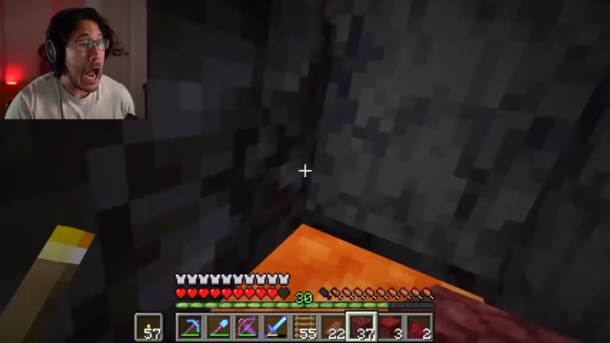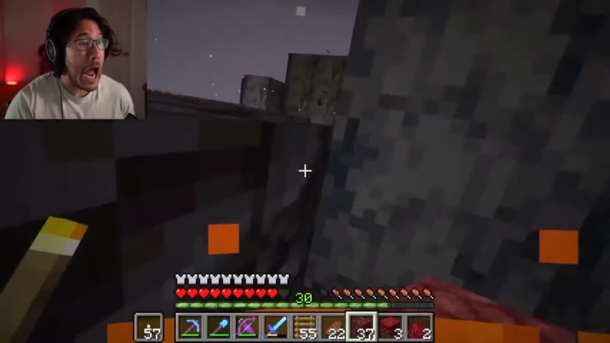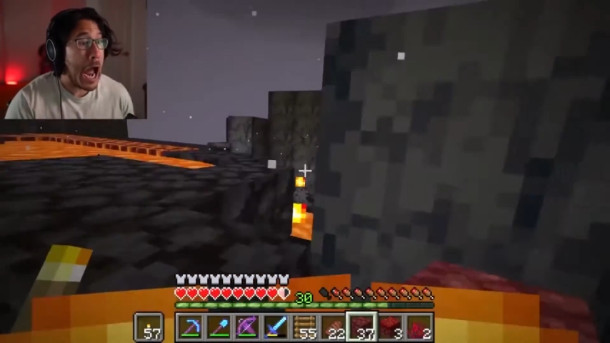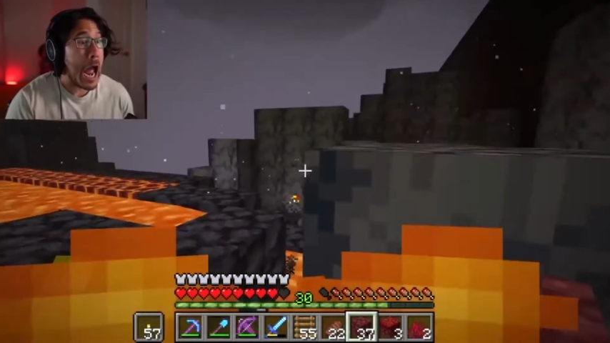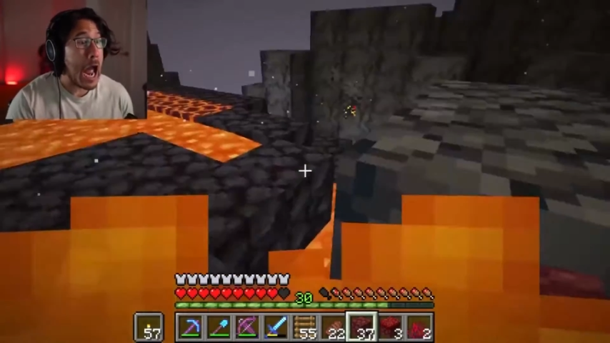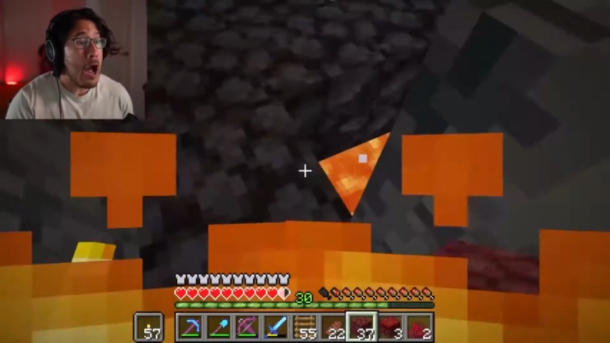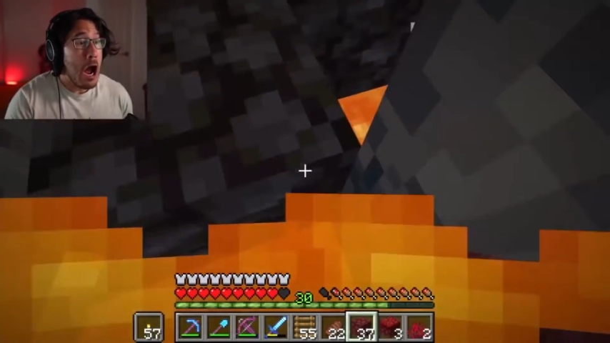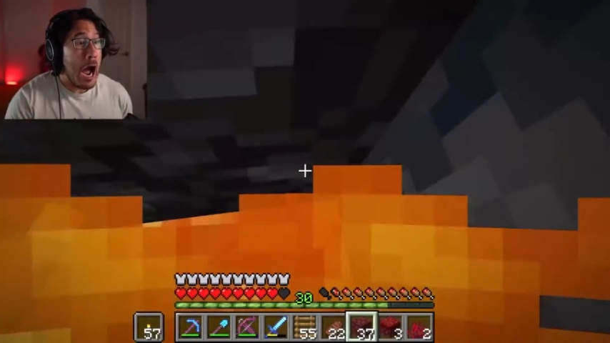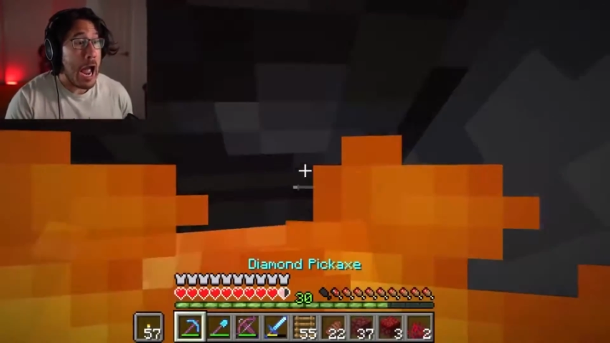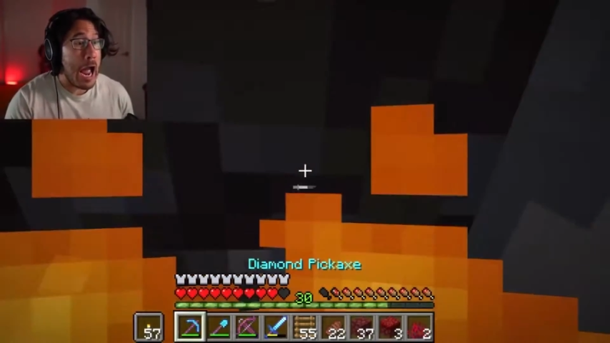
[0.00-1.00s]

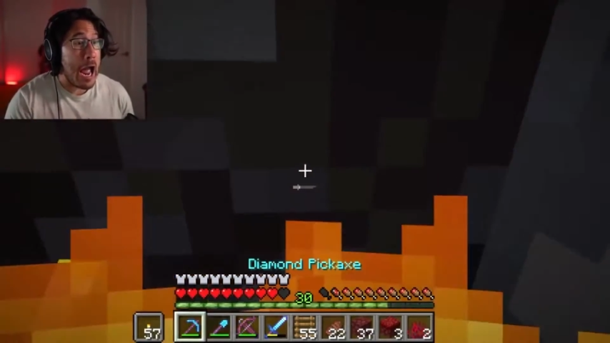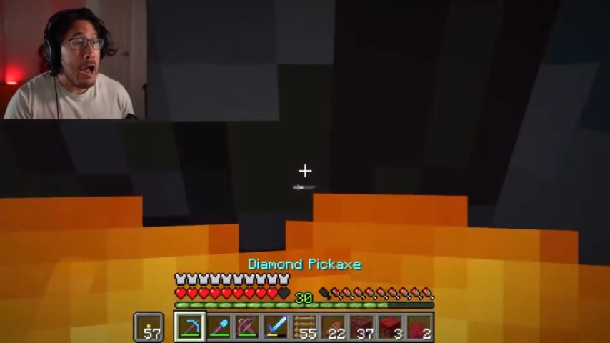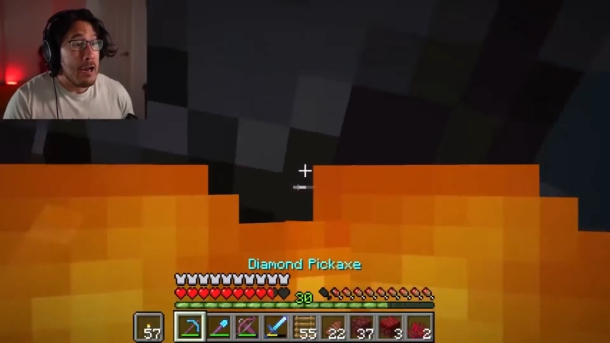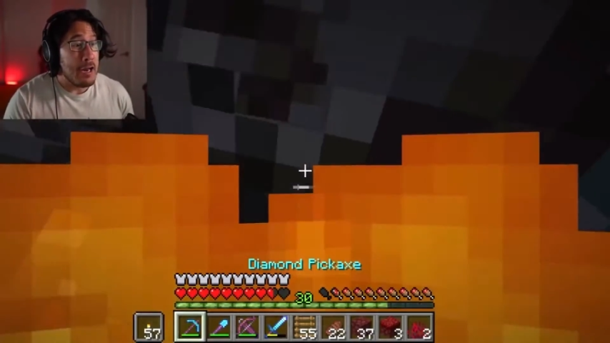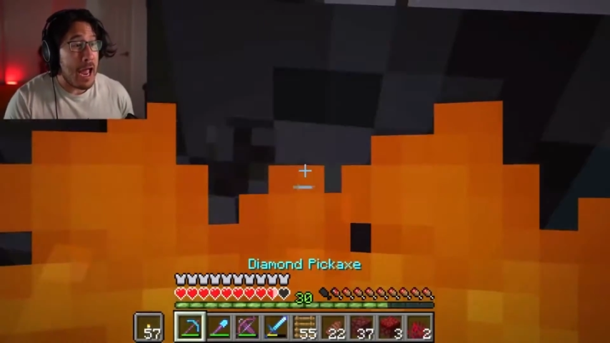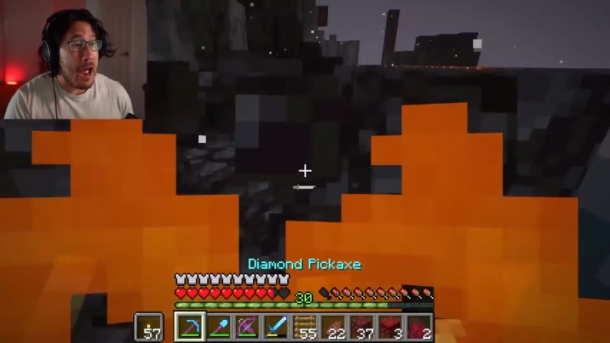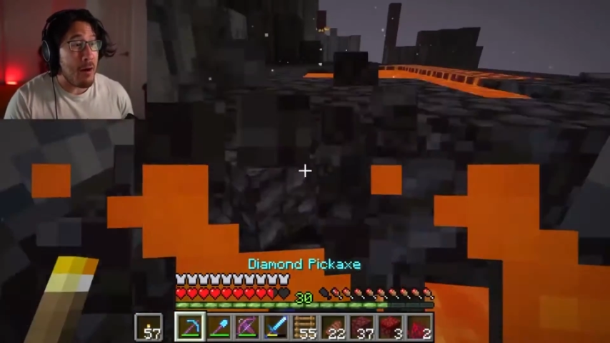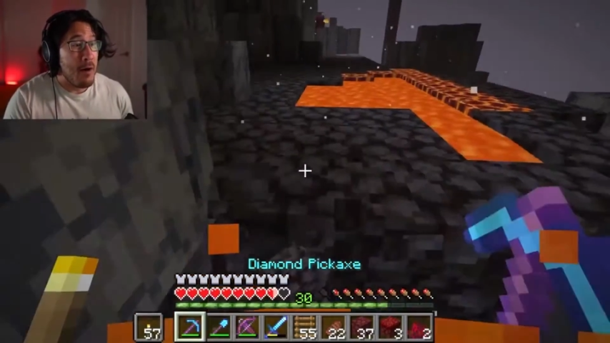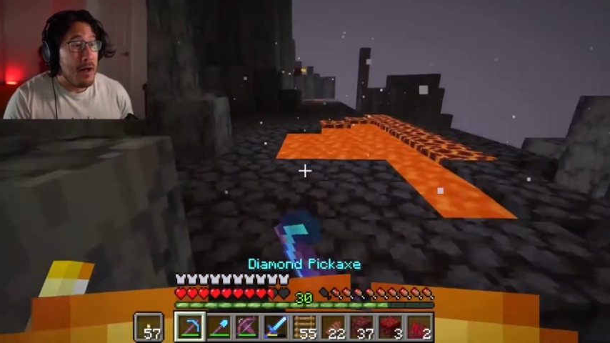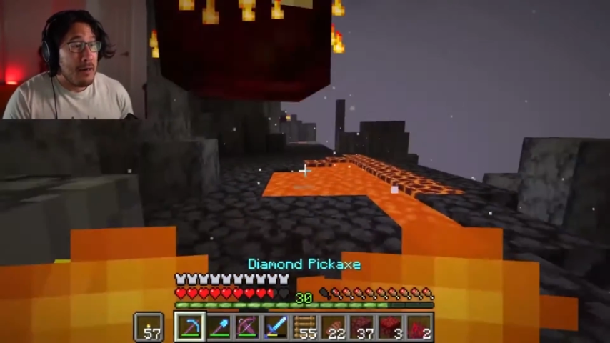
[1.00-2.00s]
Ah! Ah!
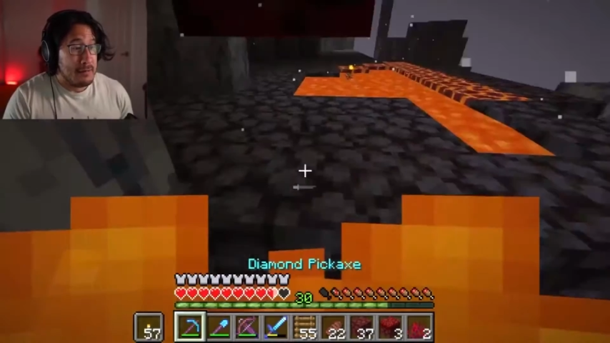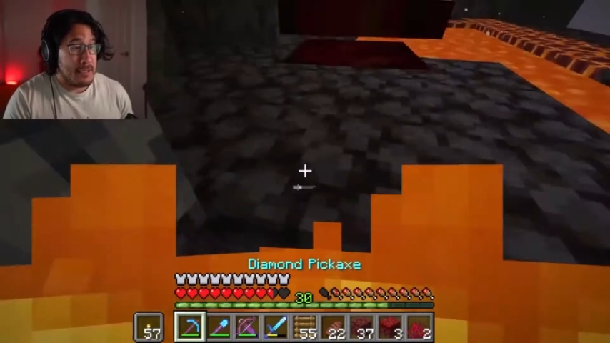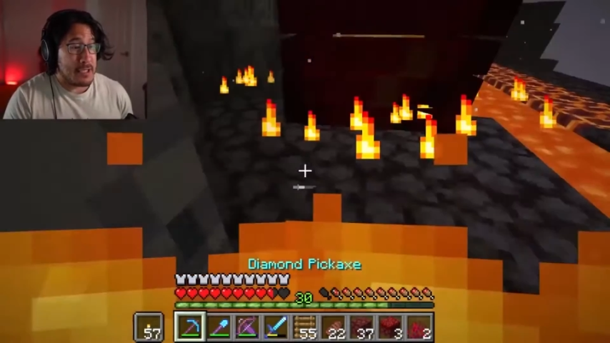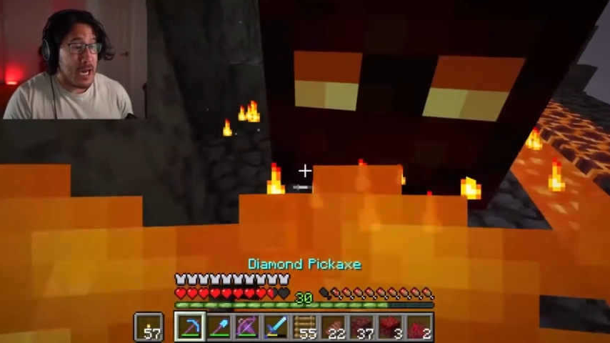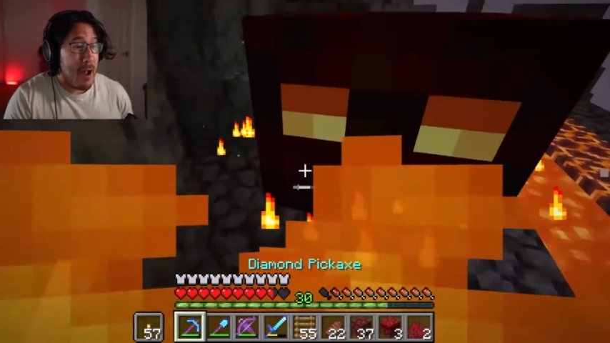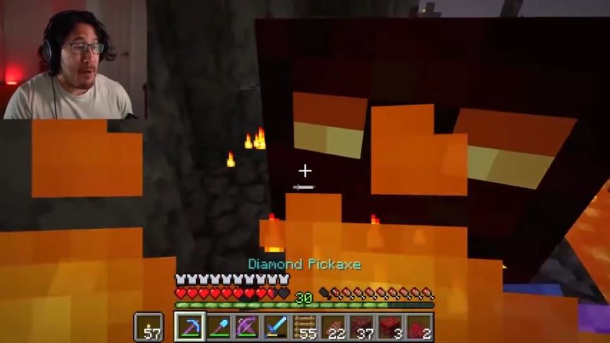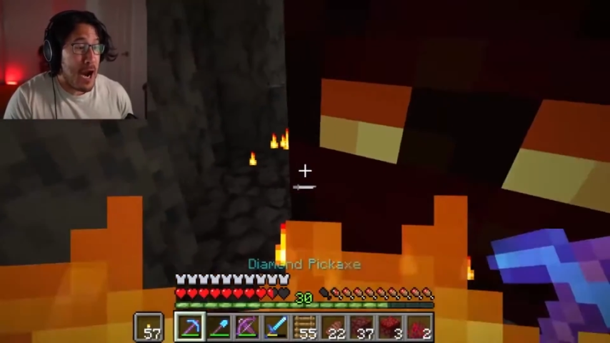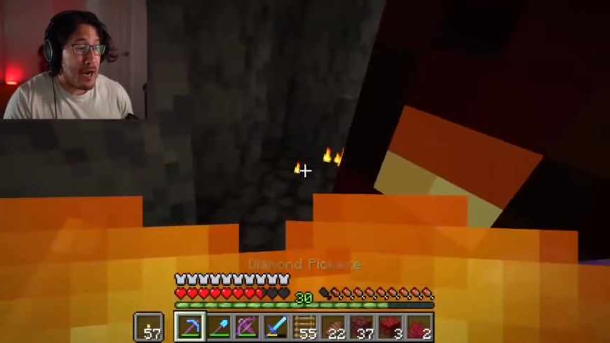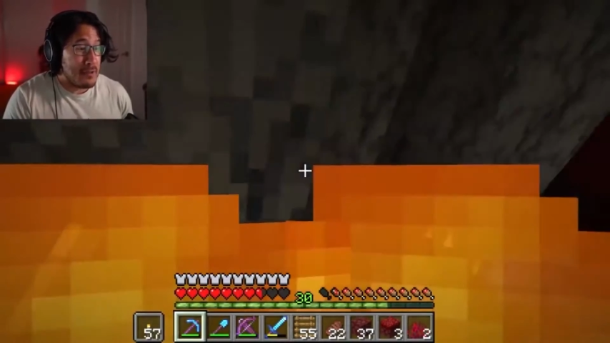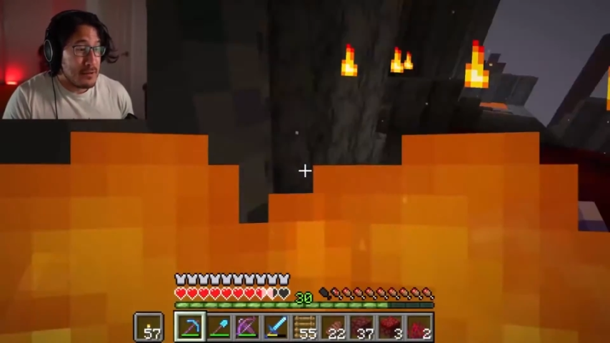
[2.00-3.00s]
No! Stop
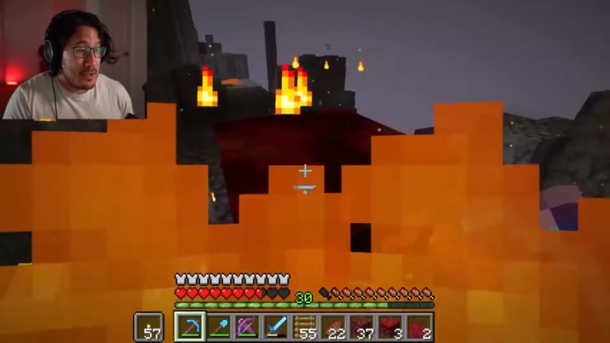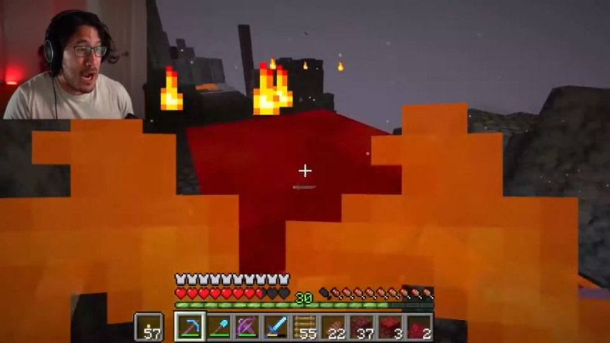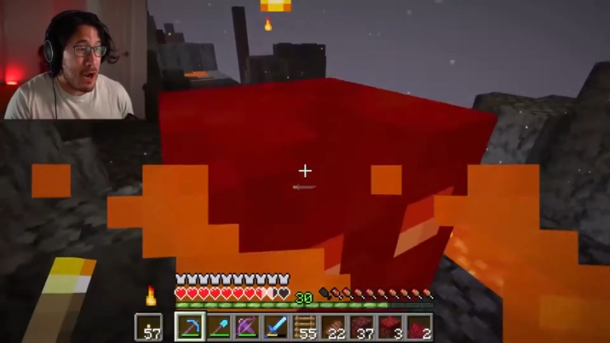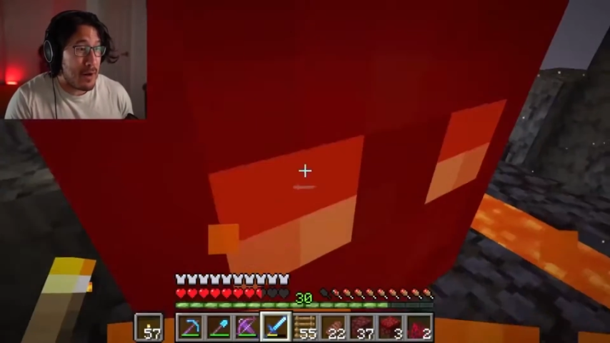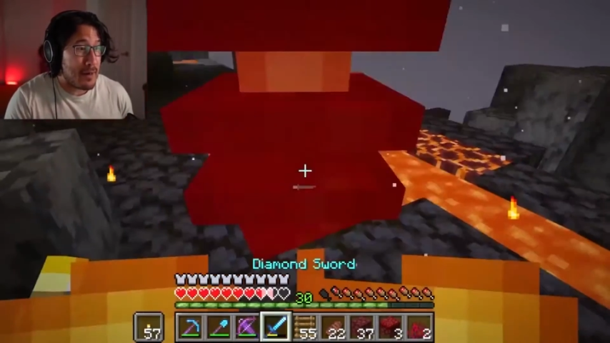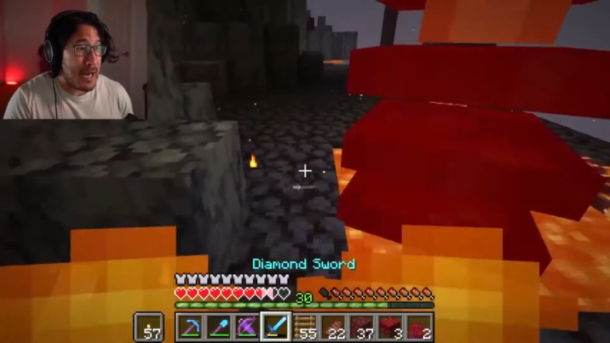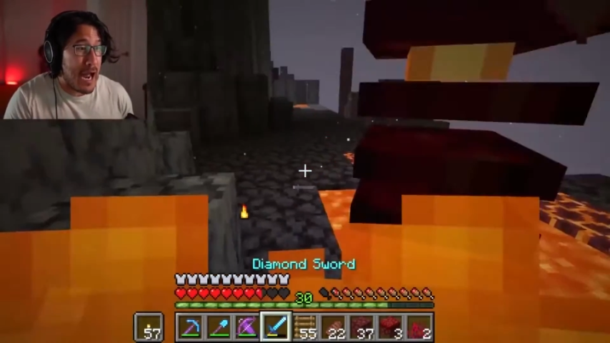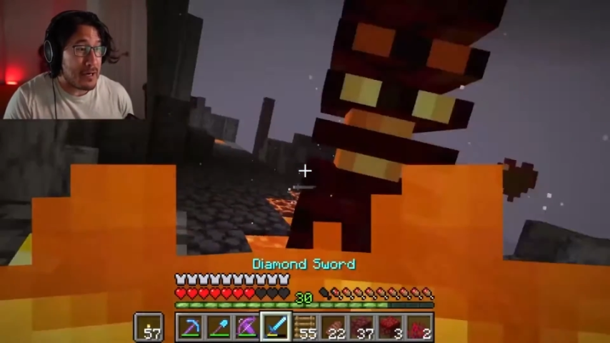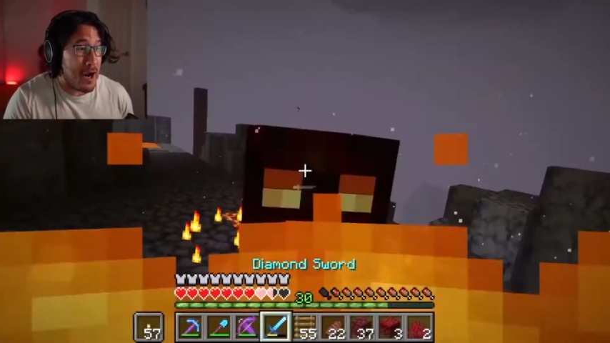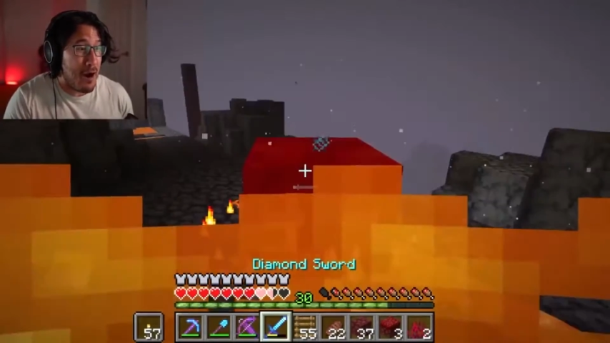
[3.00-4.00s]
me! Oh my
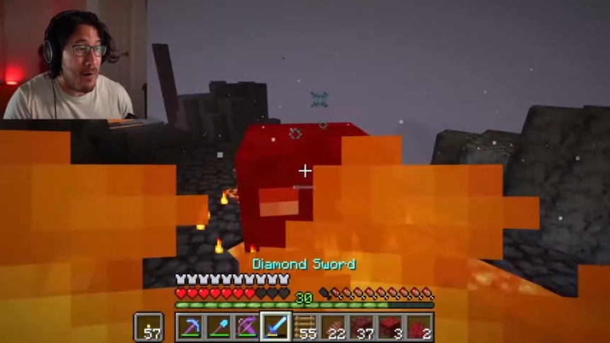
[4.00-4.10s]
god,